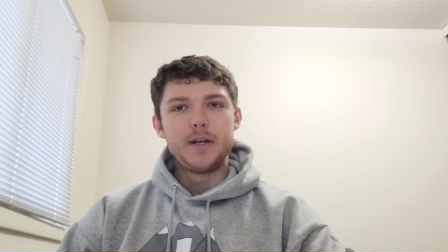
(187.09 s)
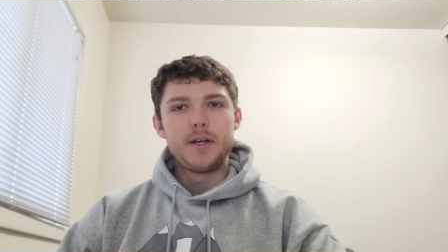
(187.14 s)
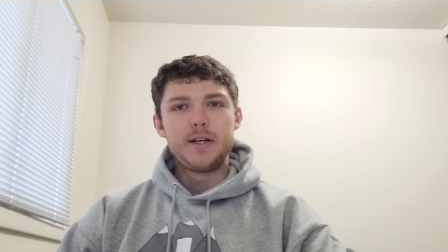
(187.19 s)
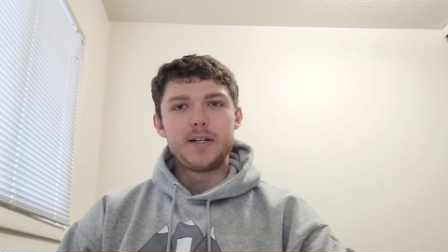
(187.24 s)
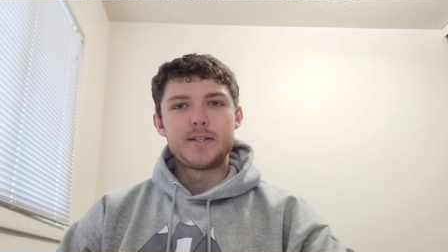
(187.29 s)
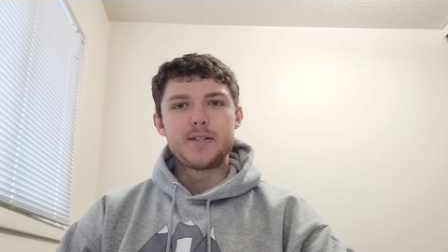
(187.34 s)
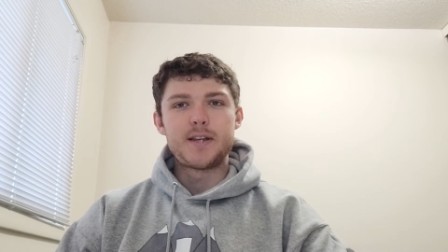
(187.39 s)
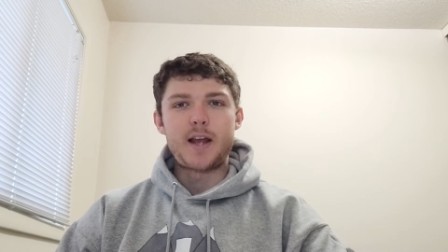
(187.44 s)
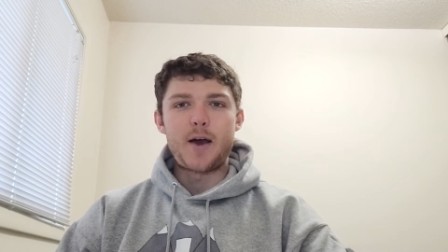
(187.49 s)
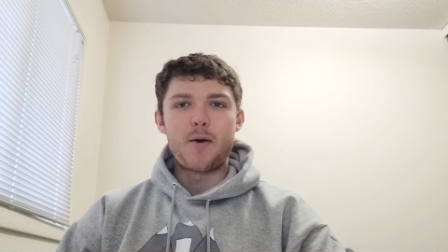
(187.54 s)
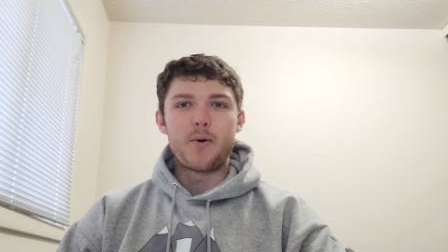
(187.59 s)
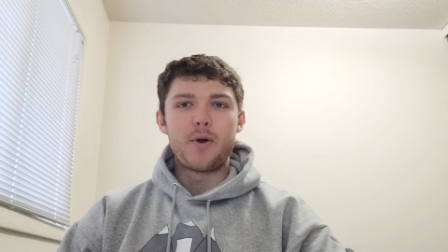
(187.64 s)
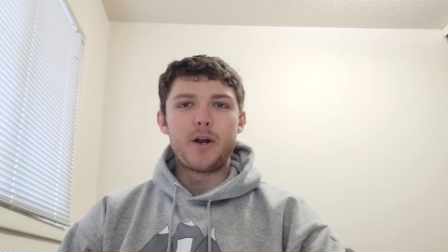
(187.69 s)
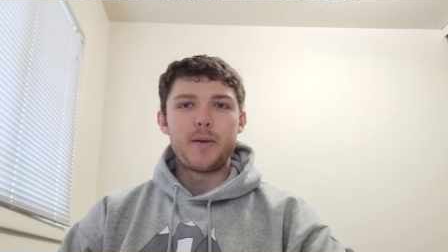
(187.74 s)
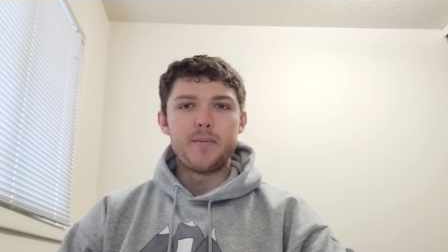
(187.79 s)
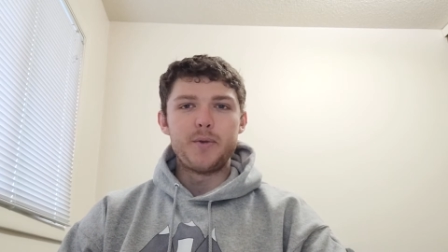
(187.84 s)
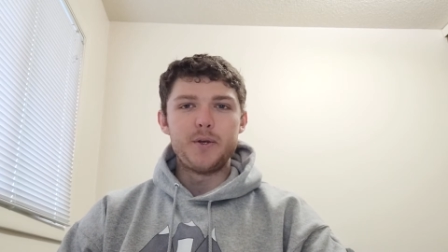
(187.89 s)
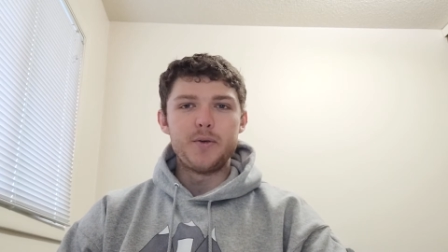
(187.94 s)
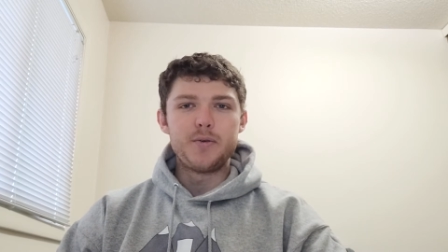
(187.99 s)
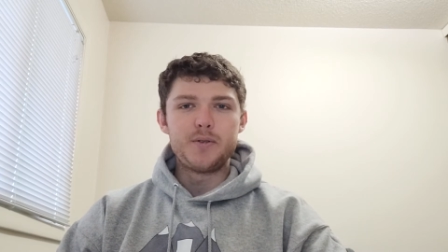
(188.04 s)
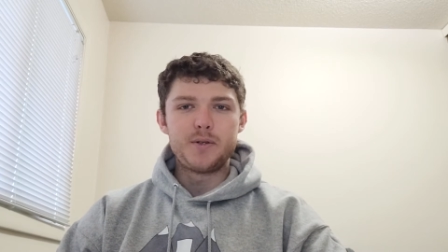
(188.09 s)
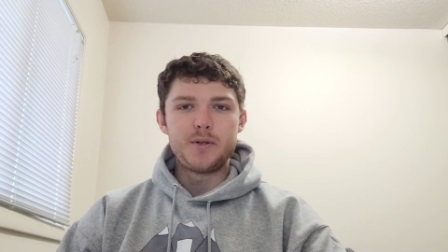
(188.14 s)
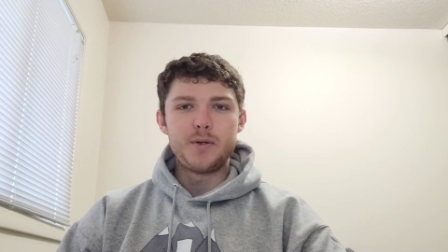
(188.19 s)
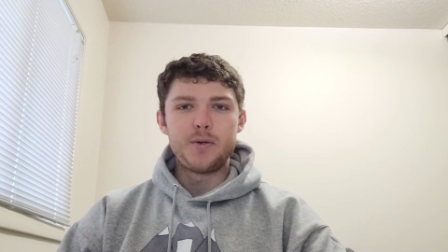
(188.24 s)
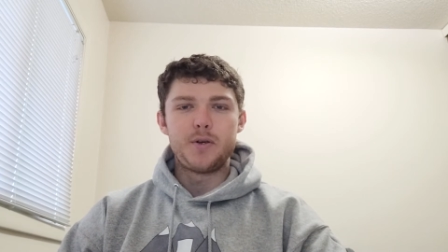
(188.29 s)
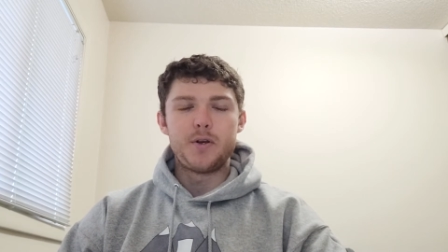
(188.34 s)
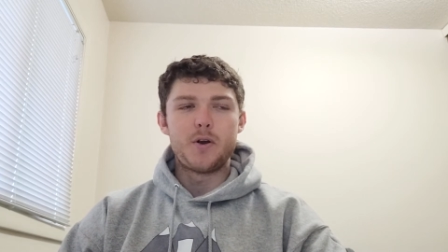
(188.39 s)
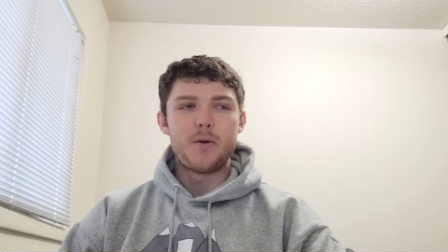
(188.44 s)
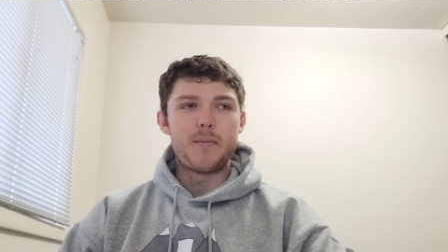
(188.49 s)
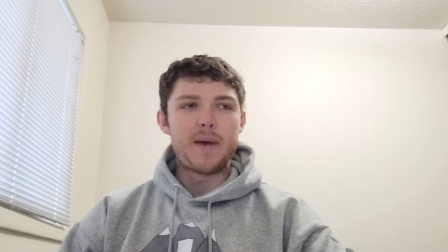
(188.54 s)
It's not what I'm used
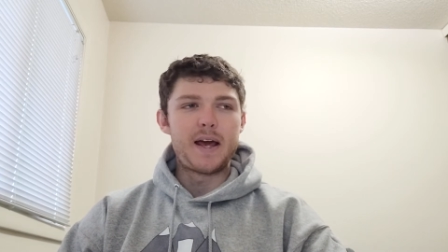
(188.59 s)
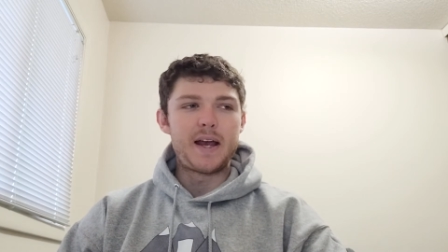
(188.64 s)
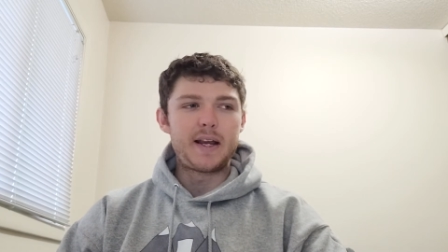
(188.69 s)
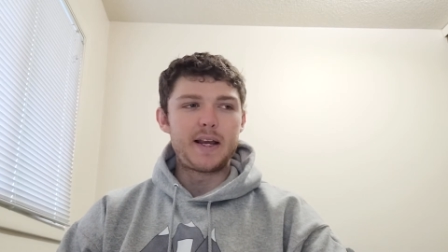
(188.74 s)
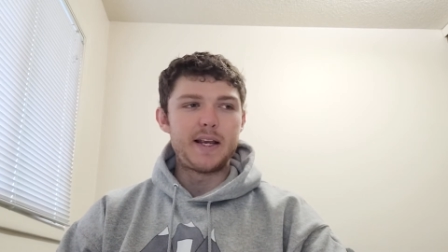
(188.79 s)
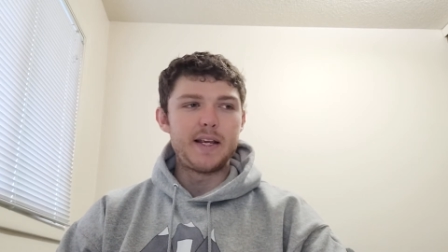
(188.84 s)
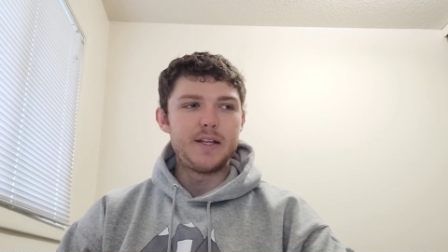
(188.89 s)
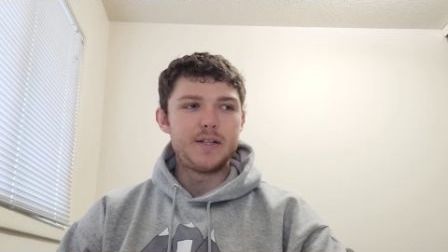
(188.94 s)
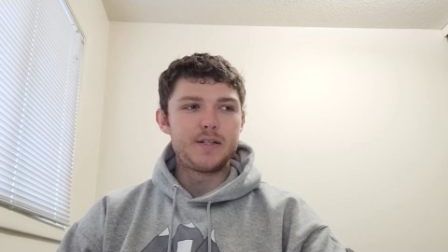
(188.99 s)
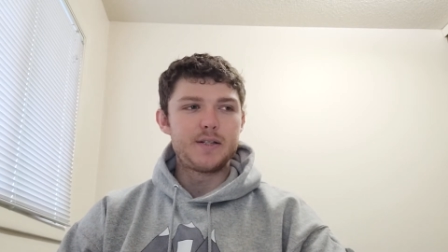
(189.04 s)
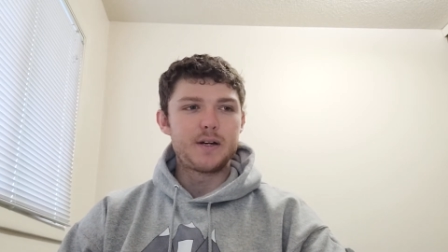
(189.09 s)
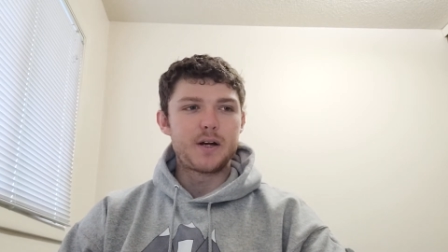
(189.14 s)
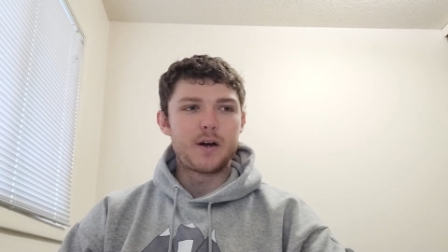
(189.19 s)
to. Back east,